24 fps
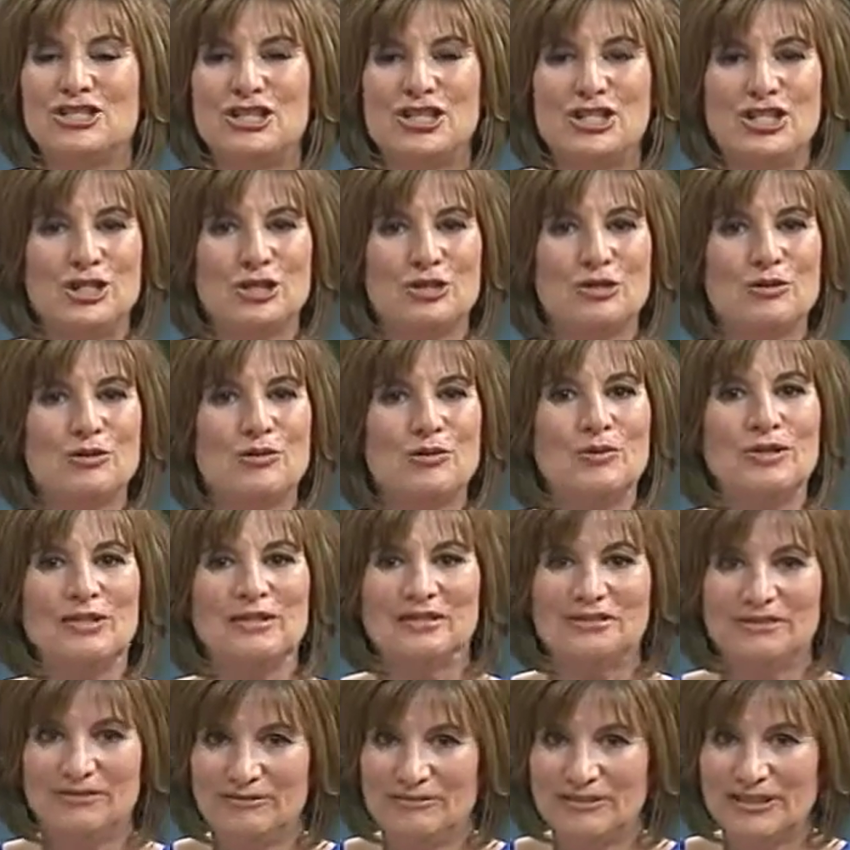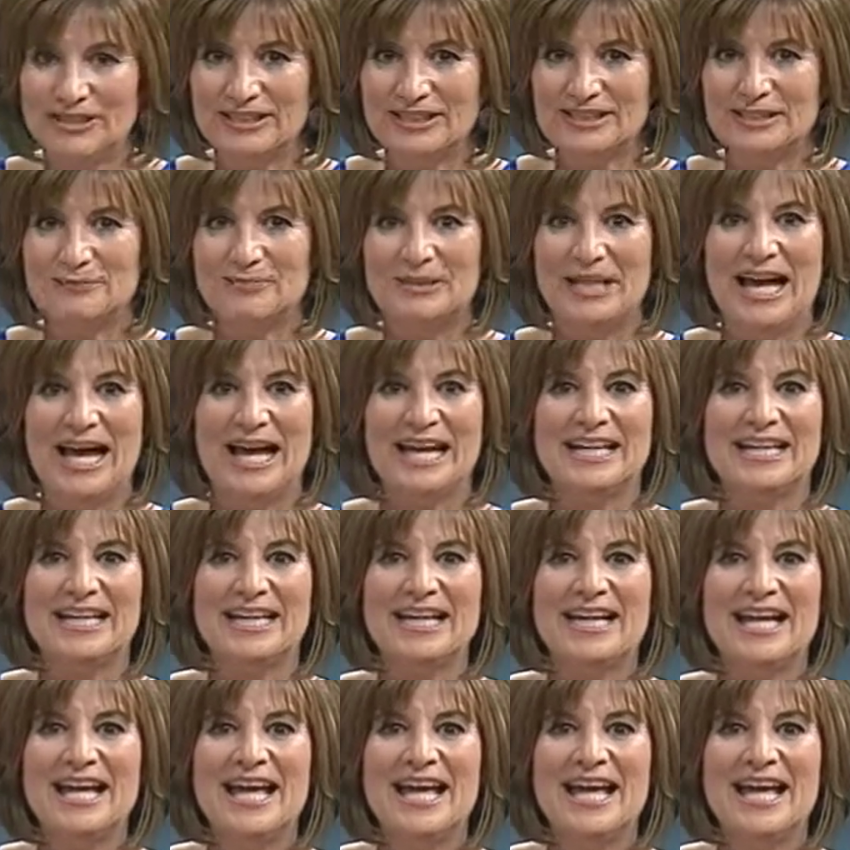to fill in the blank.